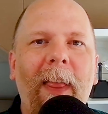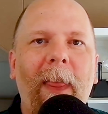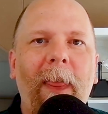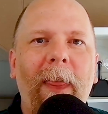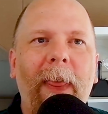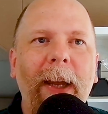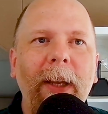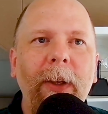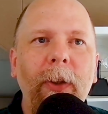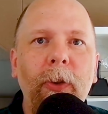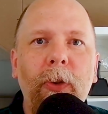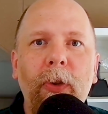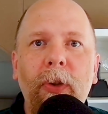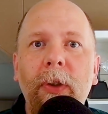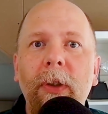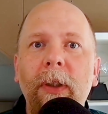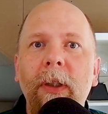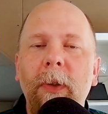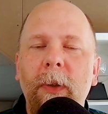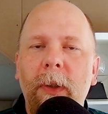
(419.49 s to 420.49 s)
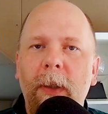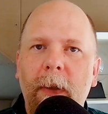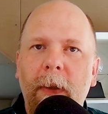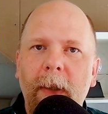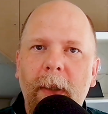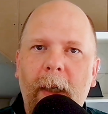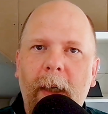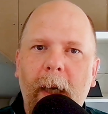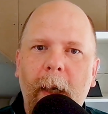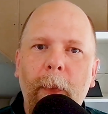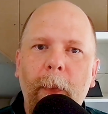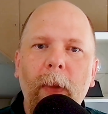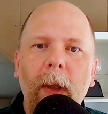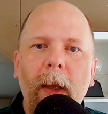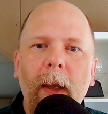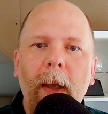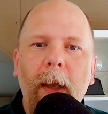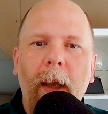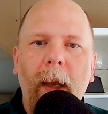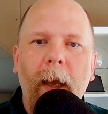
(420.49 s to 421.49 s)
that you should use it all the time,
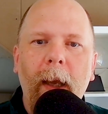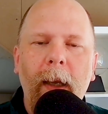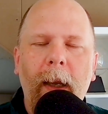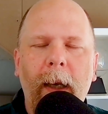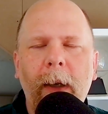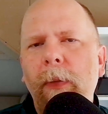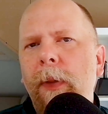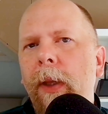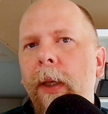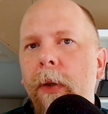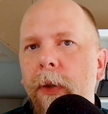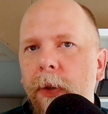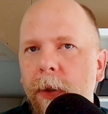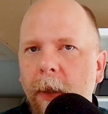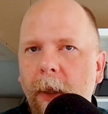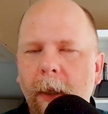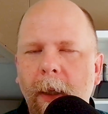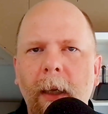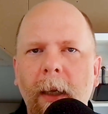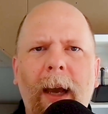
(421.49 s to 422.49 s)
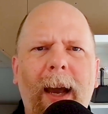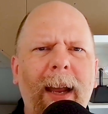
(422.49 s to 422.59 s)
and I don't you should.